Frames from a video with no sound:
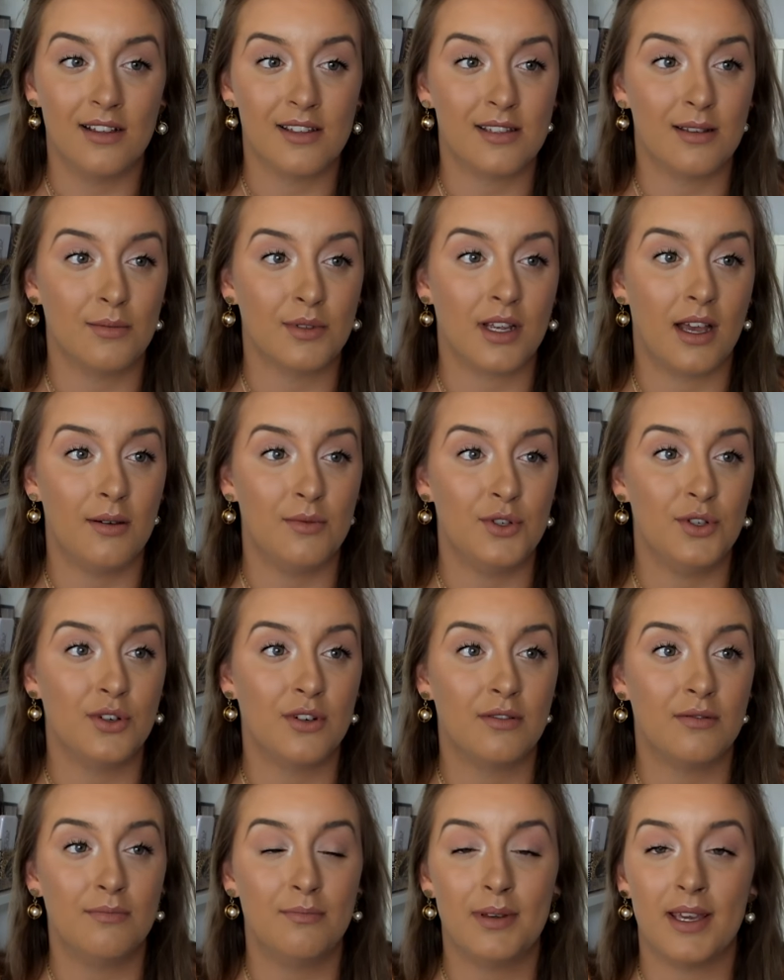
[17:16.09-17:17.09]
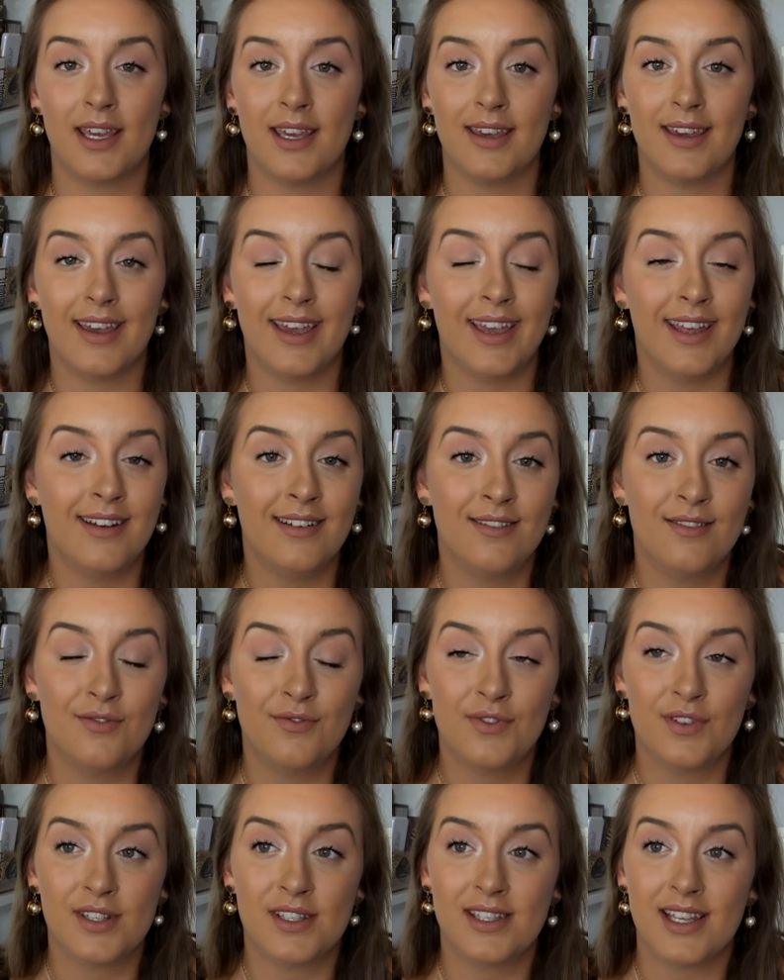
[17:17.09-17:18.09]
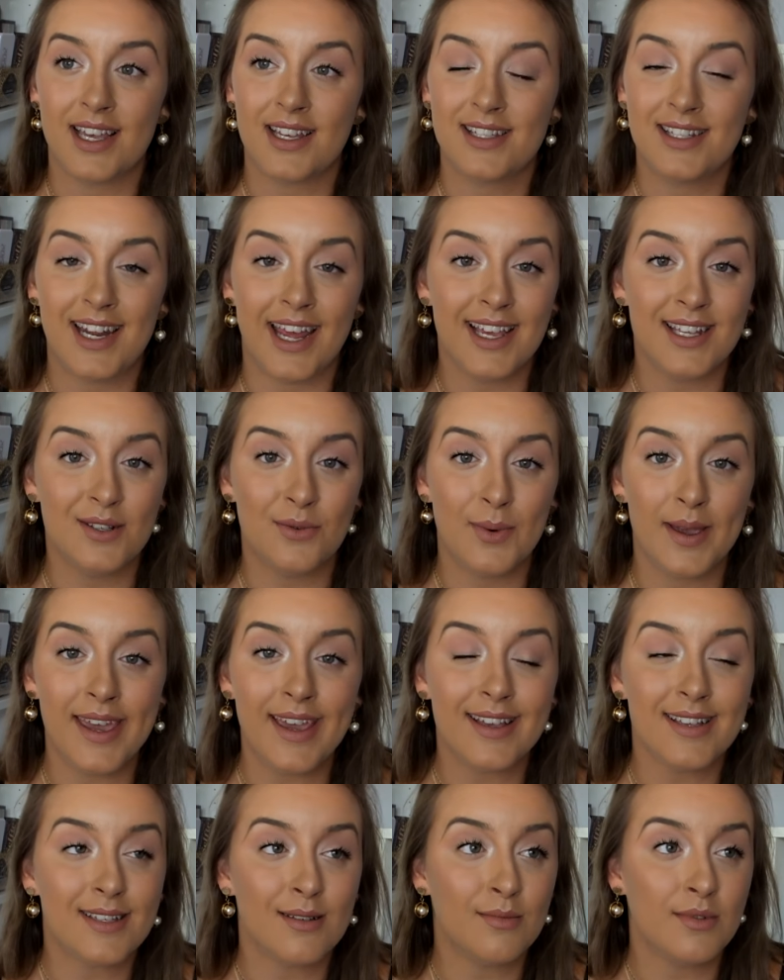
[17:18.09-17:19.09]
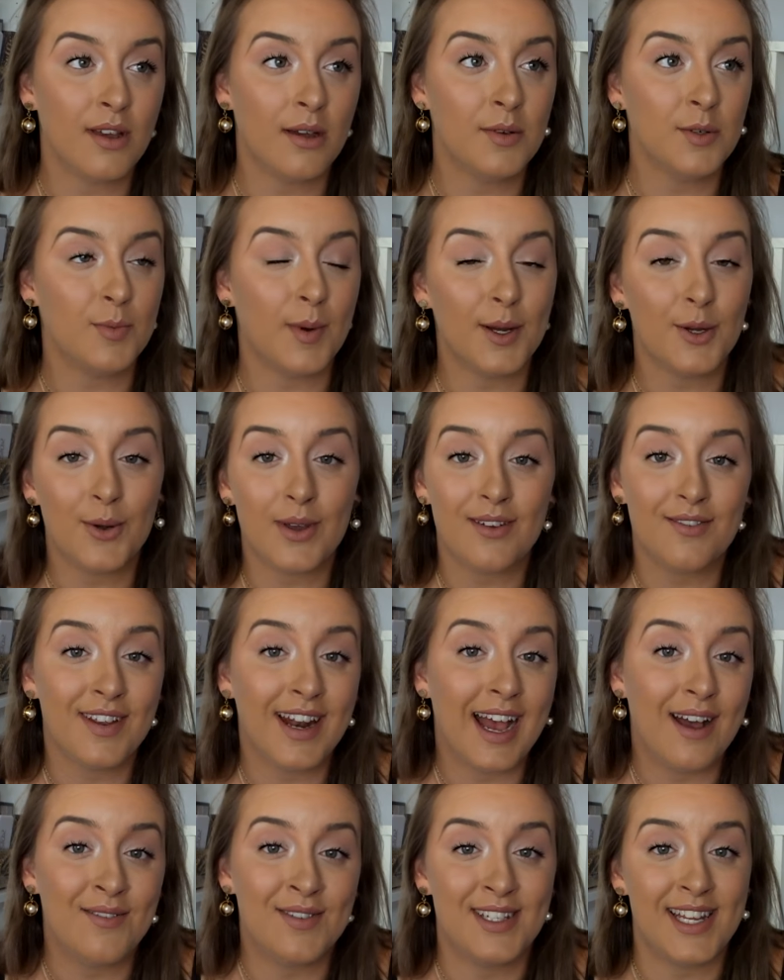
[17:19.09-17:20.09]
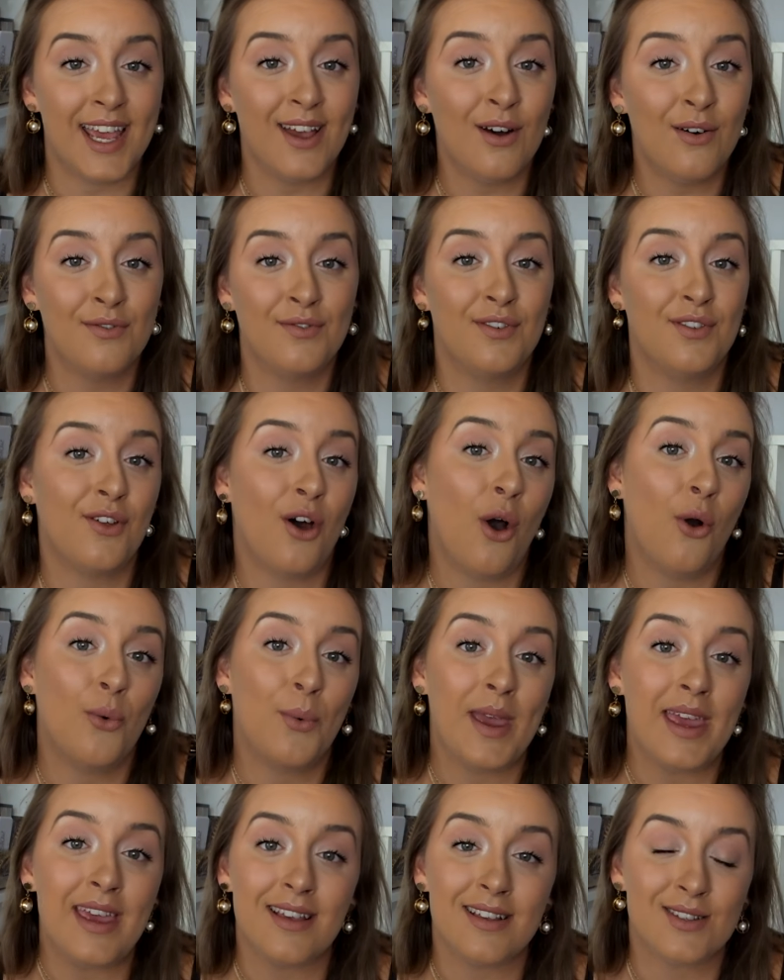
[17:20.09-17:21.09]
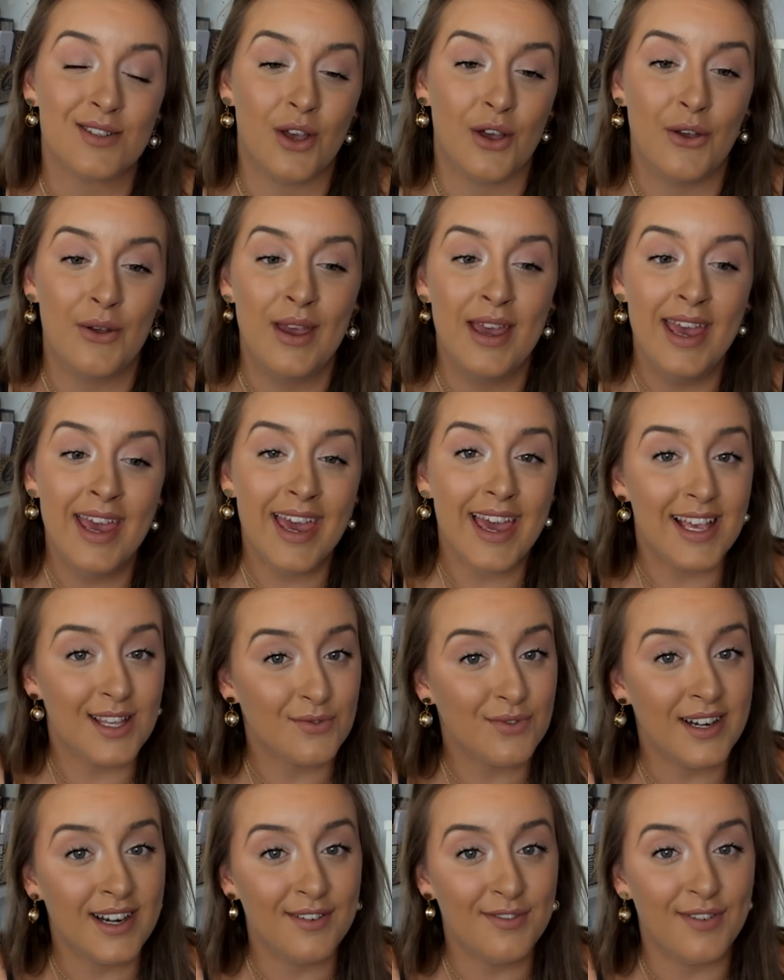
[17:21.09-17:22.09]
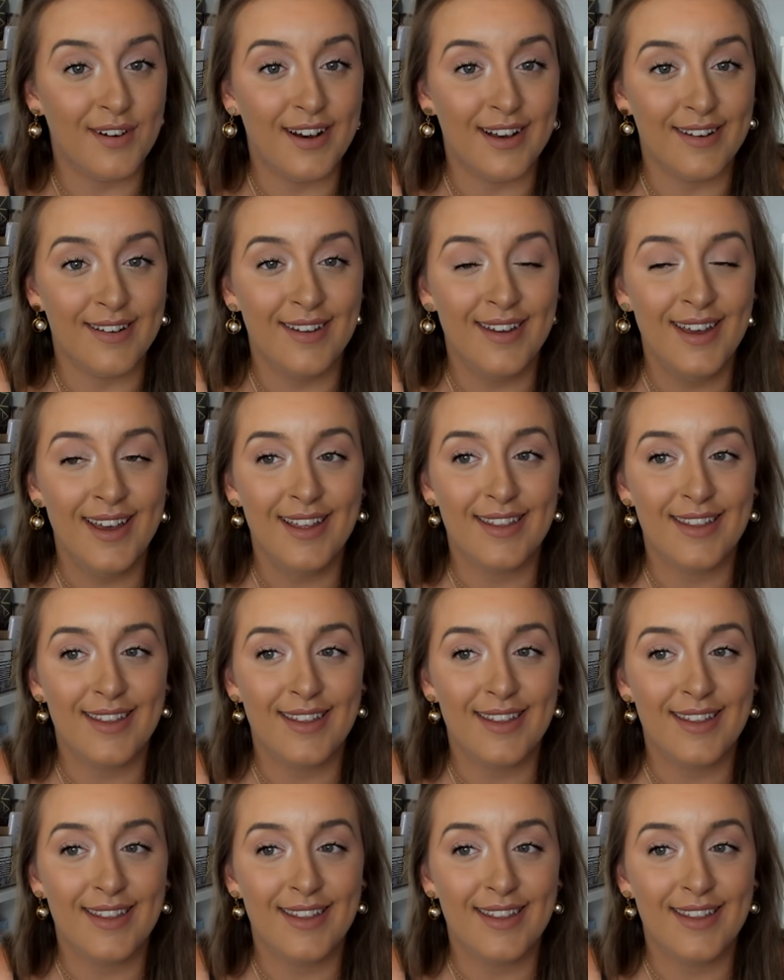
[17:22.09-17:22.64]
Sometimes you can be in for 6 days a week. Sometimes you might not even have a day off for the whole week. So it's really fun.